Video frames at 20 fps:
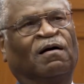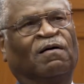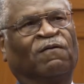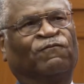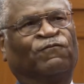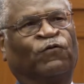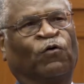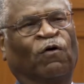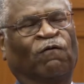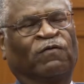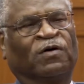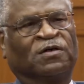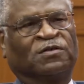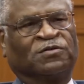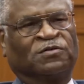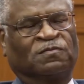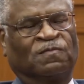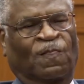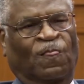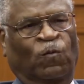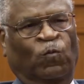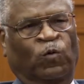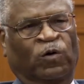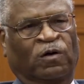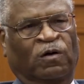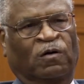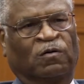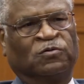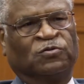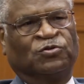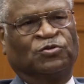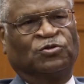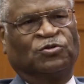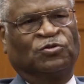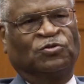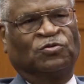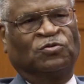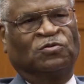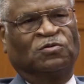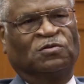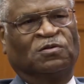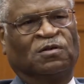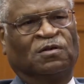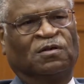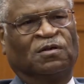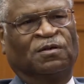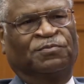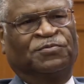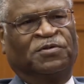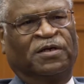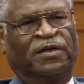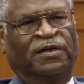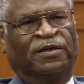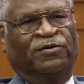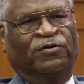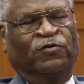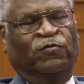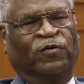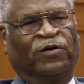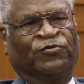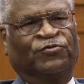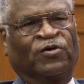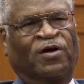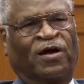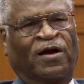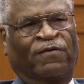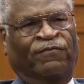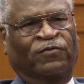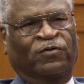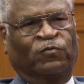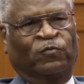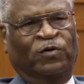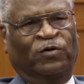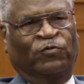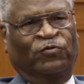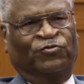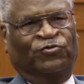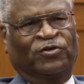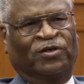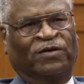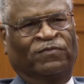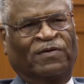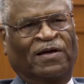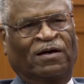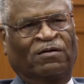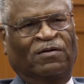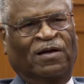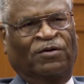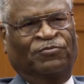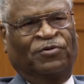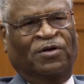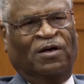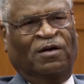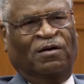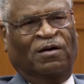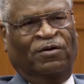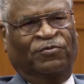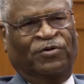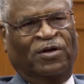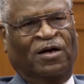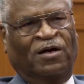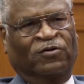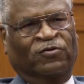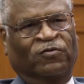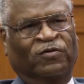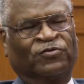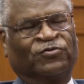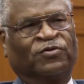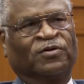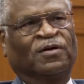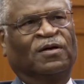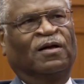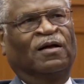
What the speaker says: 4 of us went on to obtain degrees after we received our doctorates.